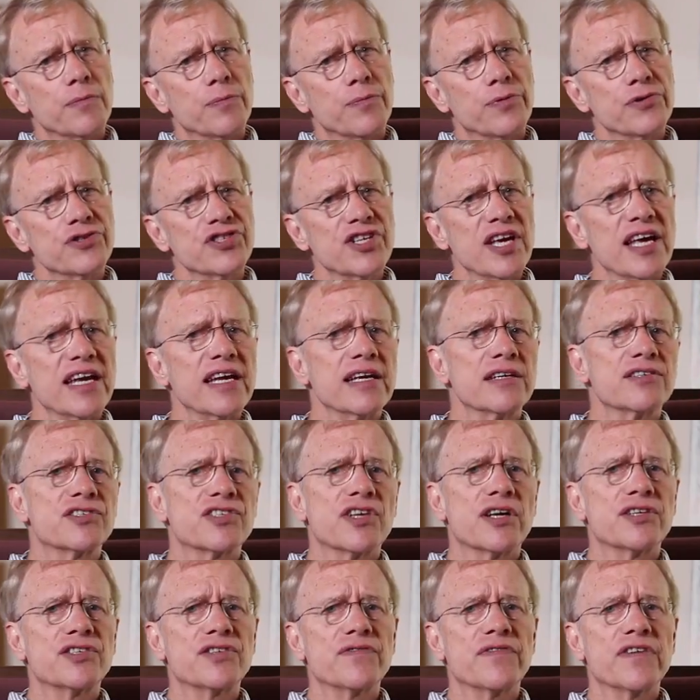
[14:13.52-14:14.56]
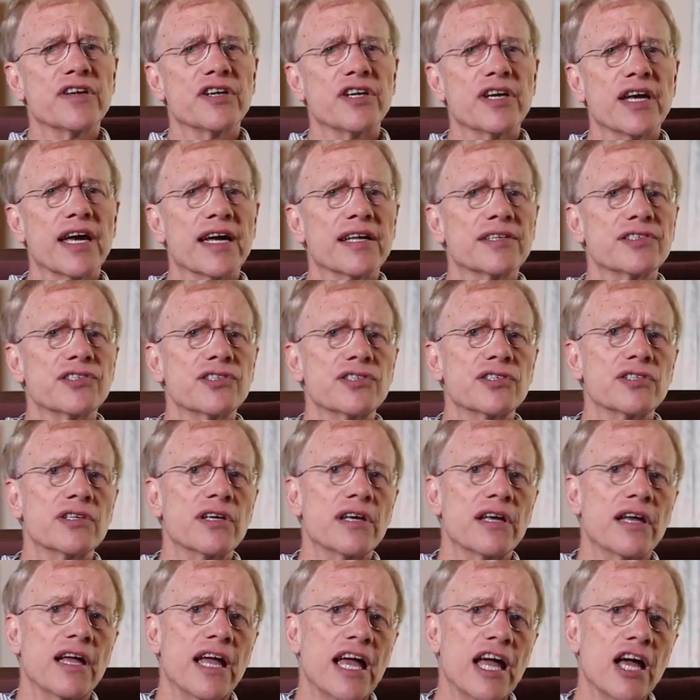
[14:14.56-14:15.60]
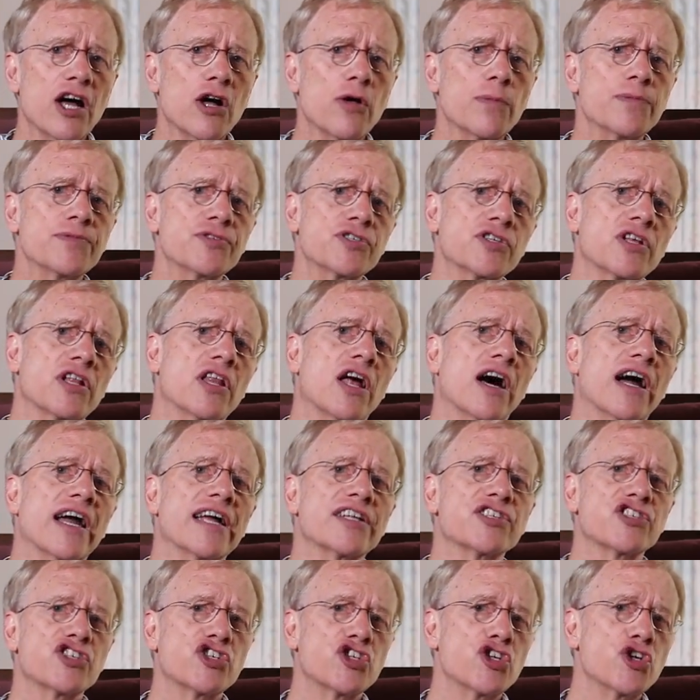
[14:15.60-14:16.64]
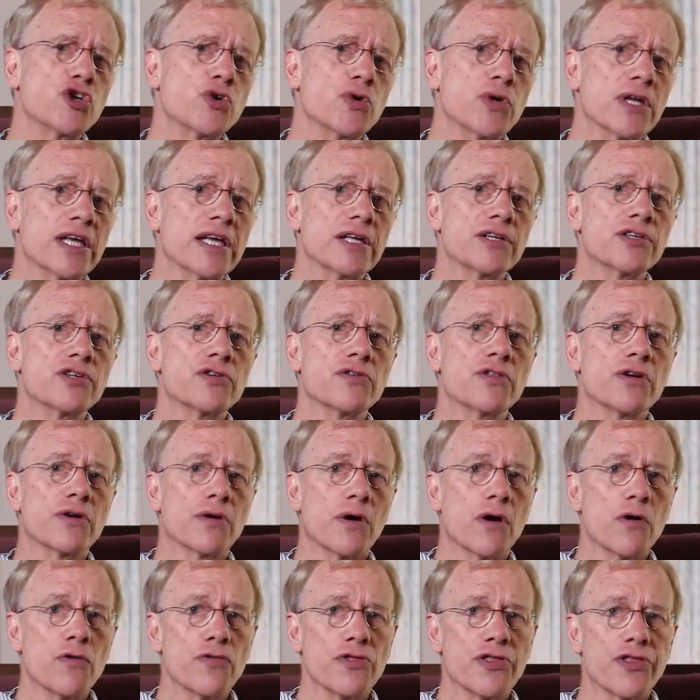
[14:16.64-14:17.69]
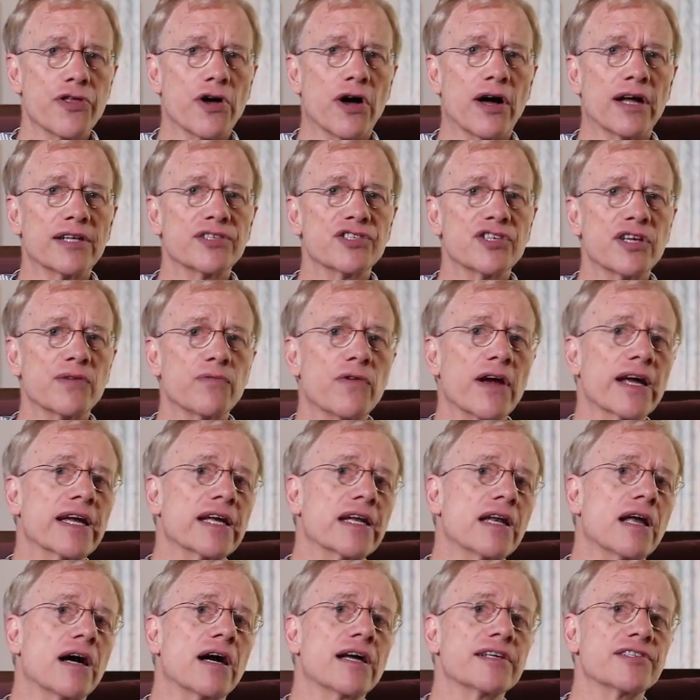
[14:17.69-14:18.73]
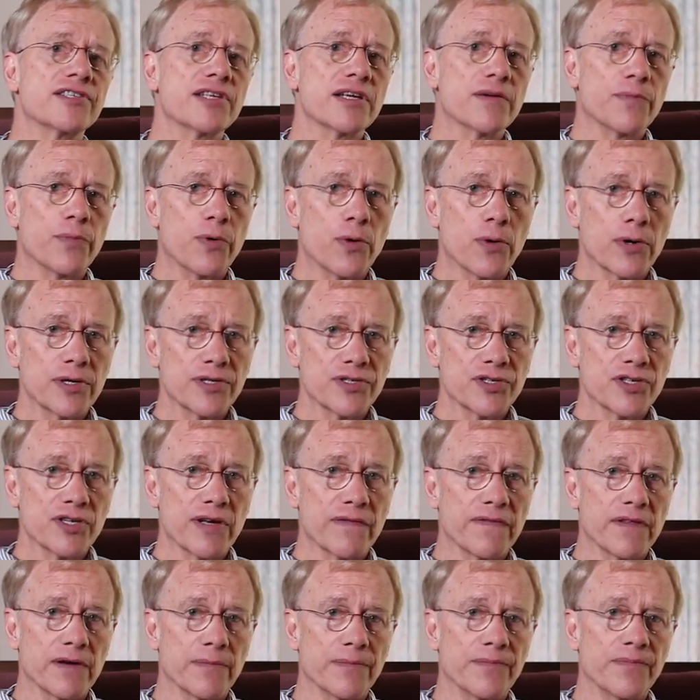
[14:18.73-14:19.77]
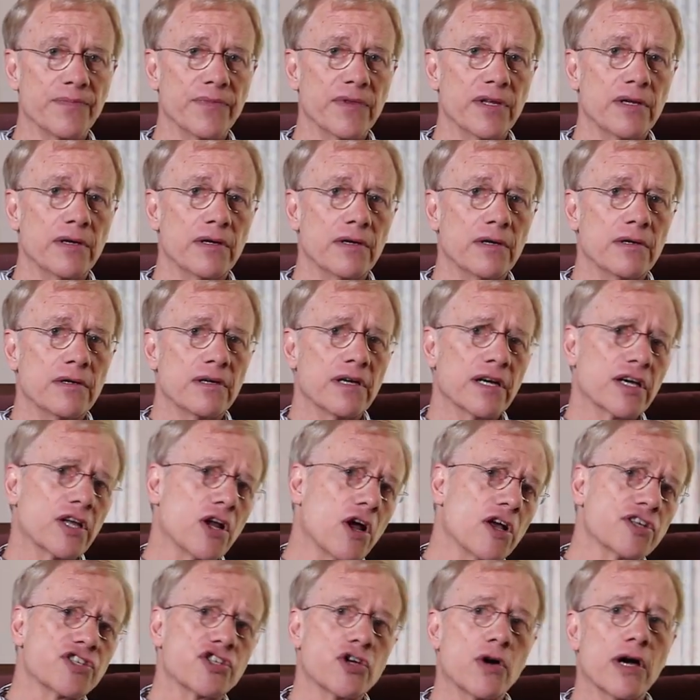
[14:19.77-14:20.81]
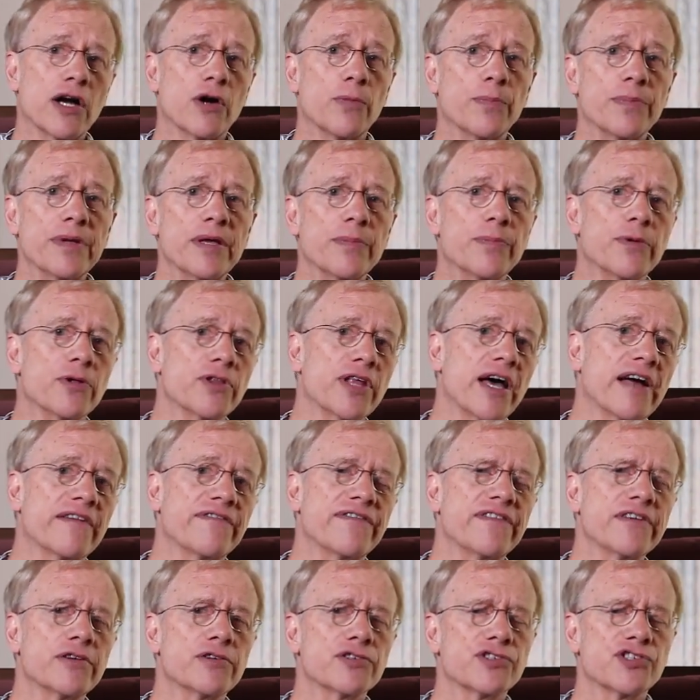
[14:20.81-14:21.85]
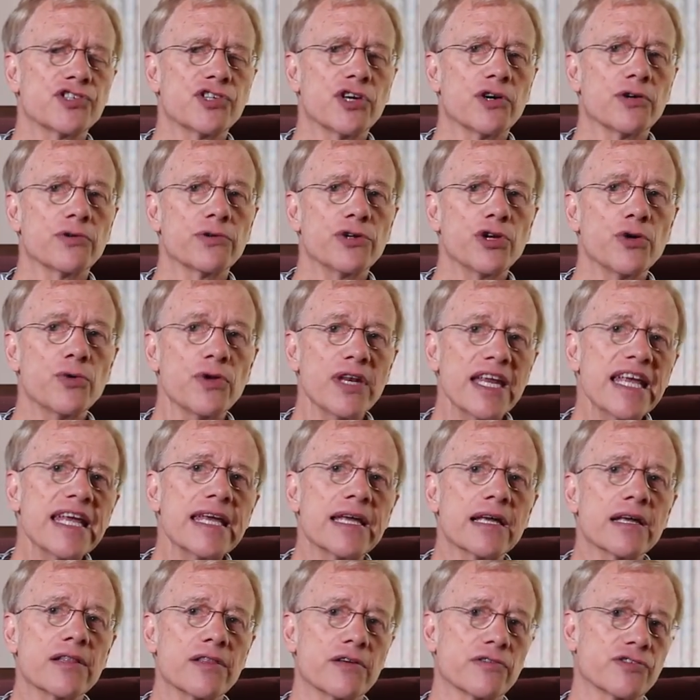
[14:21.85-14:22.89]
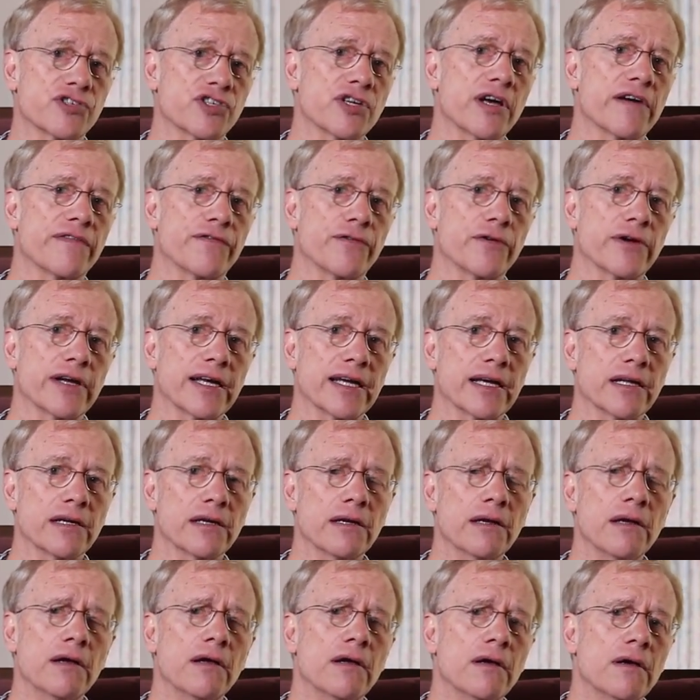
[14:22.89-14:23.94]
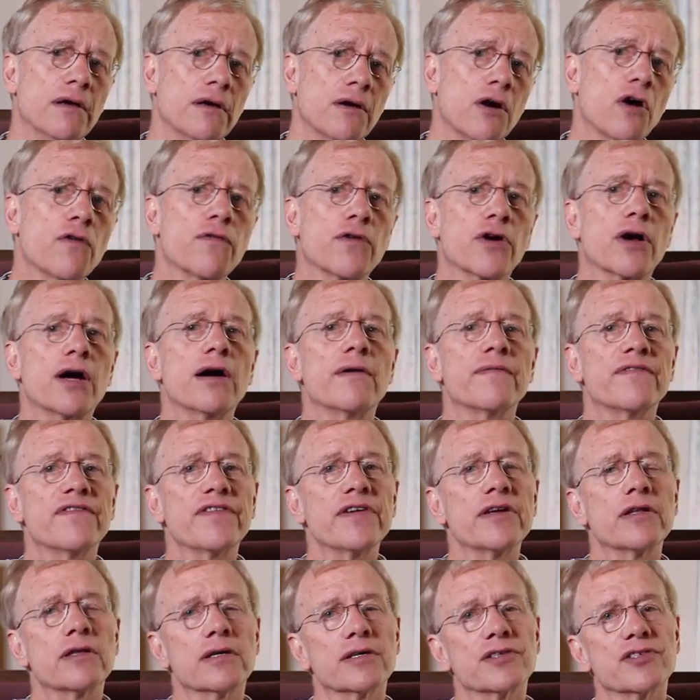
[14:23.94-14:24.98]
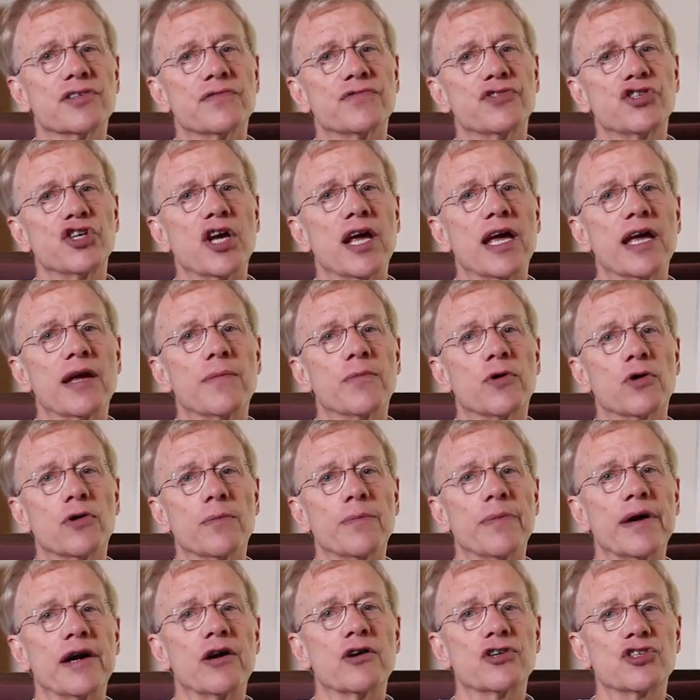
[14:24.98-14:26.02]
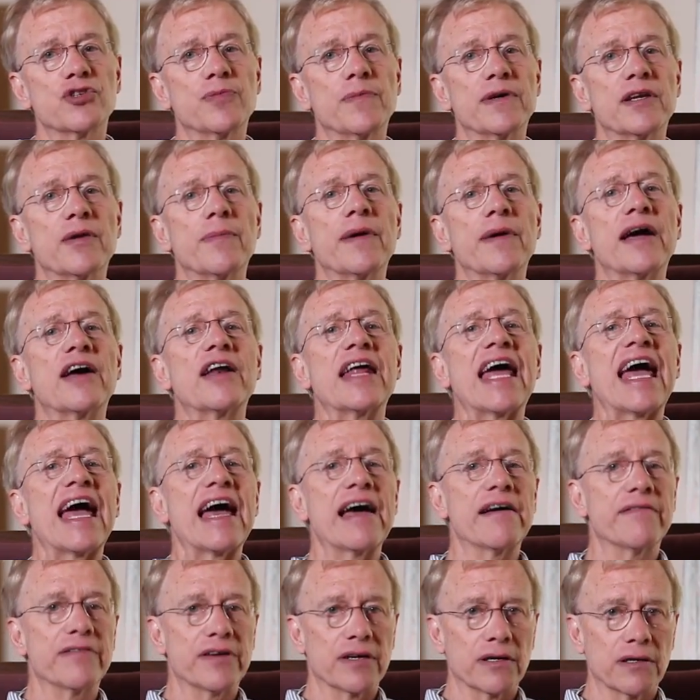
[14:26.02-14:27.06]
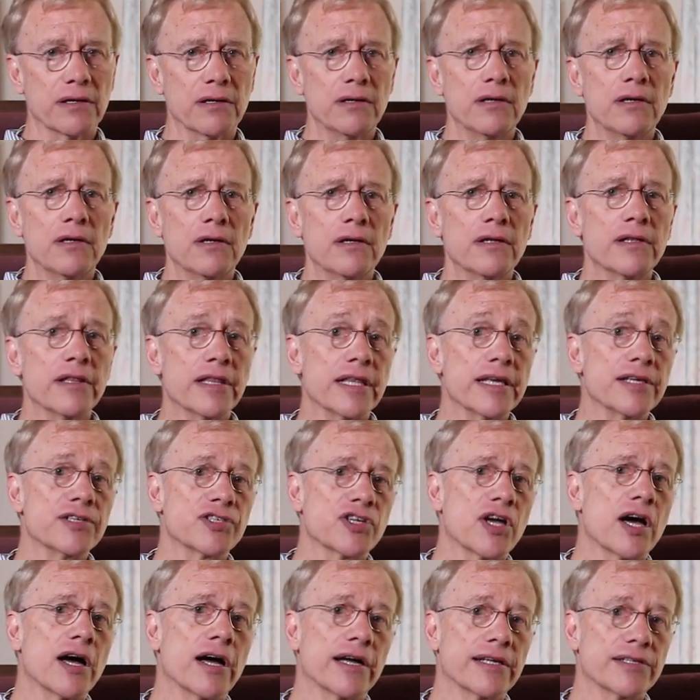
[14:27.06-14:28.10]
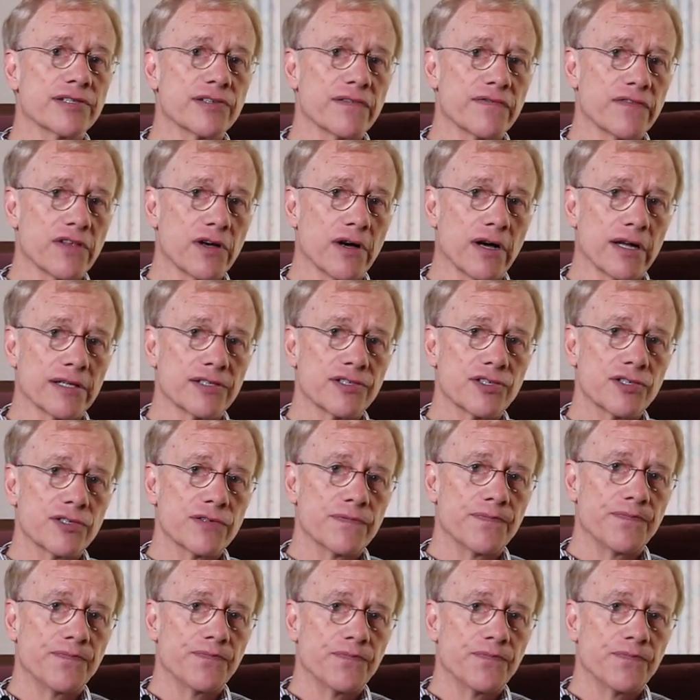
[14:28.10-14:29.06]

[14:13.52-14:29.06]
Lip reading: Presenting such vignettes helps clients tune in to their own thoughts and recognize the importance of them. It can also help people not feel so unique in their suffering and overcome feelings of shame or embarrassment about having these kinds of thoughts.